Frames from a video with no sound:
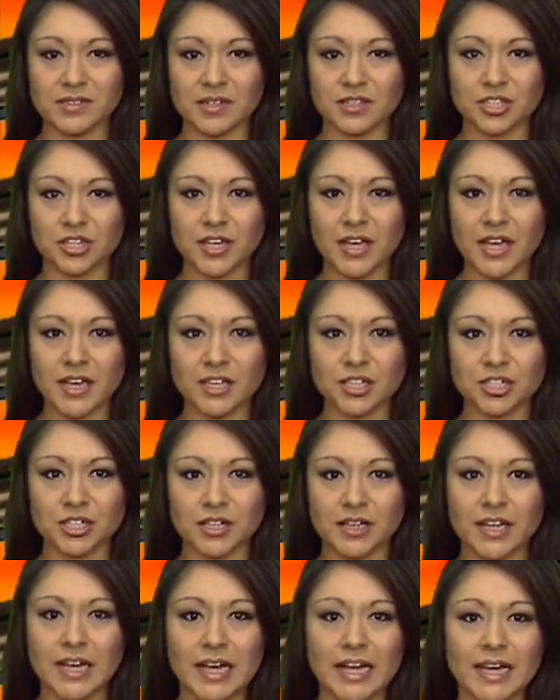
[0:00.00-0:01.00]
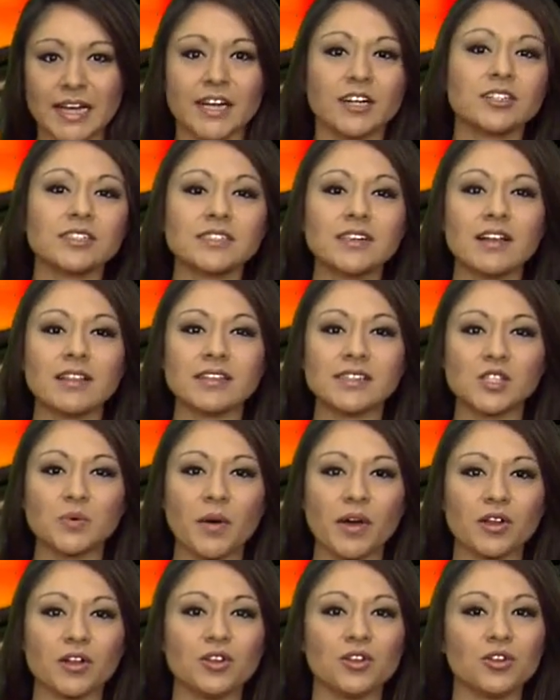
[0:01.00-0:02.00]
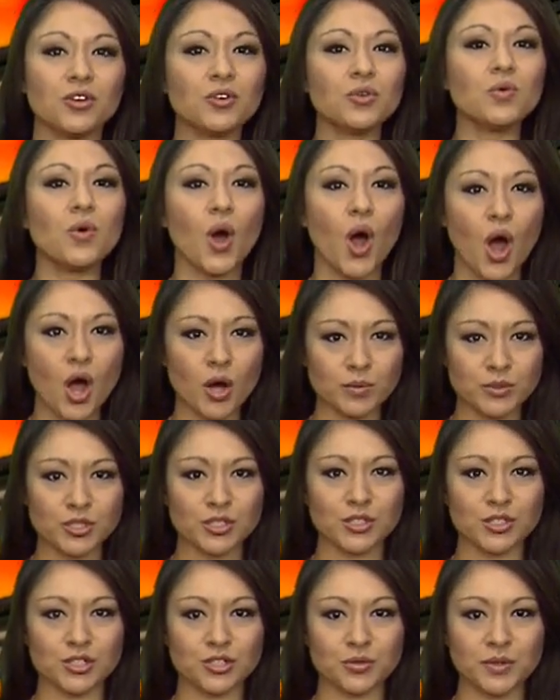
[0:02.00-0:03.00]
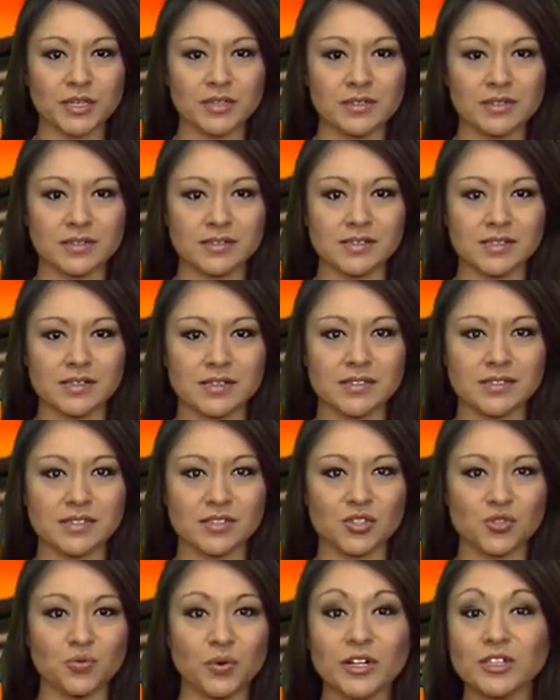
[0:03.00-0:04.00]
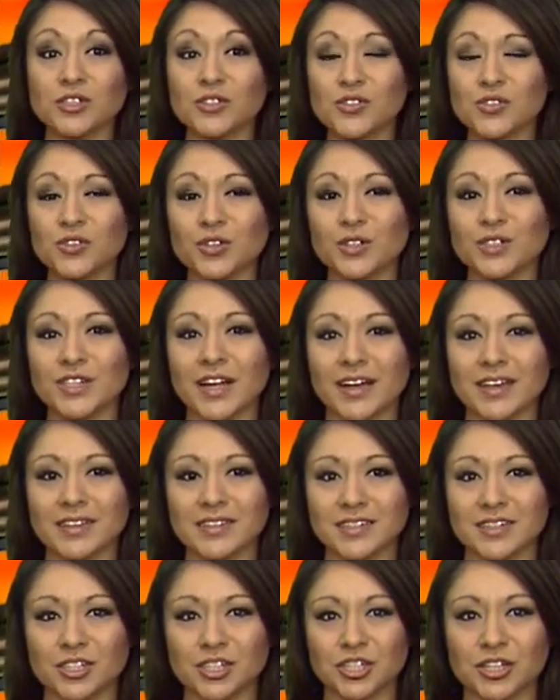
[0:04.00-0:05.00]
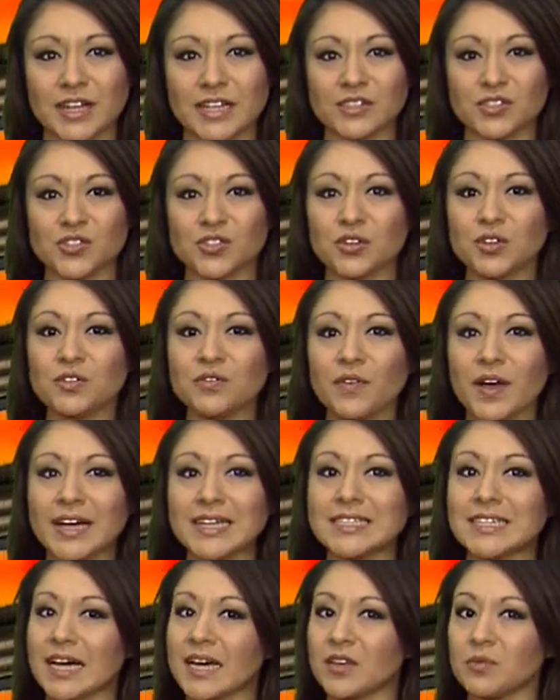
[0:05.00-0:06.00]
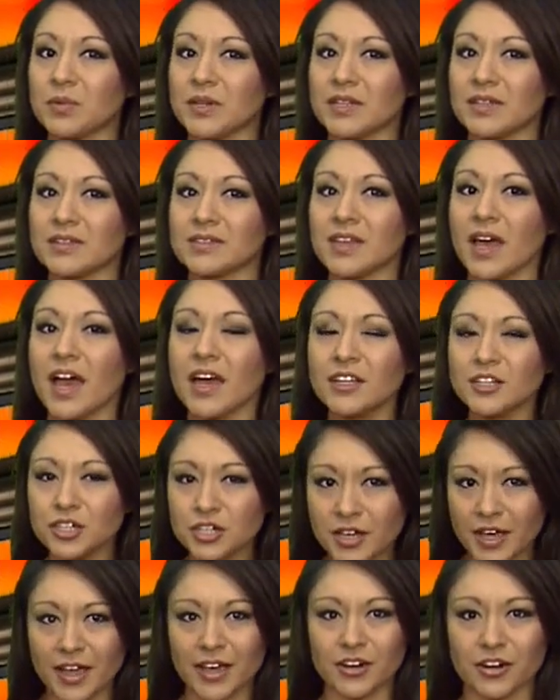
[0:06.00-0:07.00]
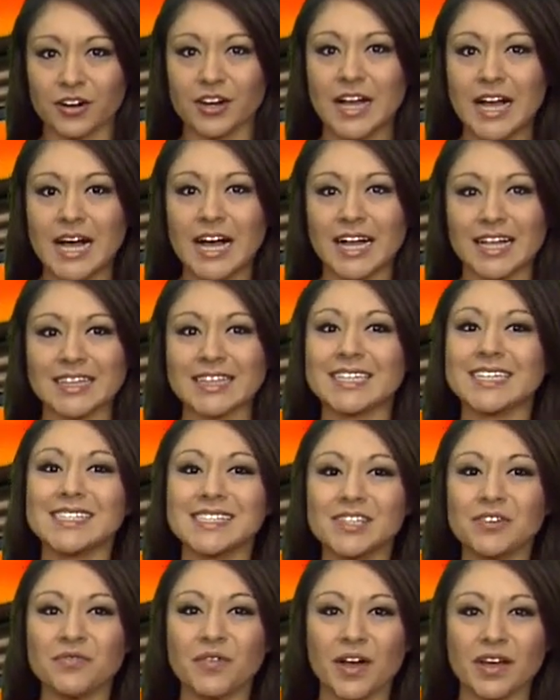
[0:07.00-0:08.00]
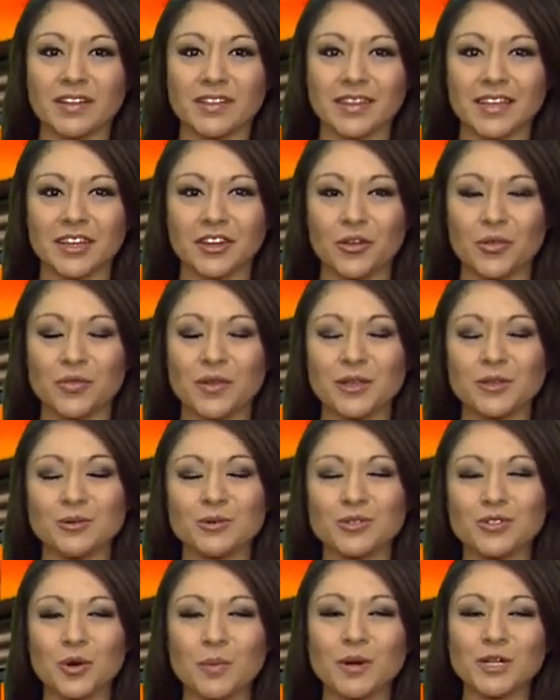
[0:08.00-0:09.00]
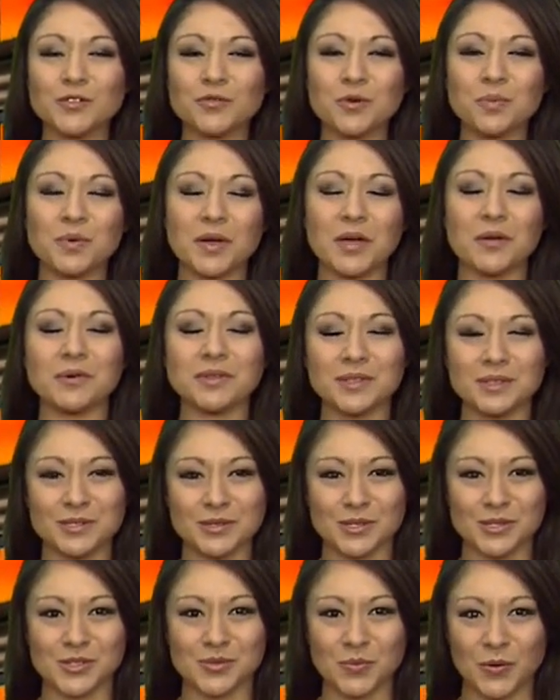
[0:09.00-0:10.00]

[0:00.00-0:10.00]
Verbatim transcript: education. Here to tell us about a new option to treat the disease is registered dietitian and certified diabetes educator, Elisa Violino. Thank you so much for being with us this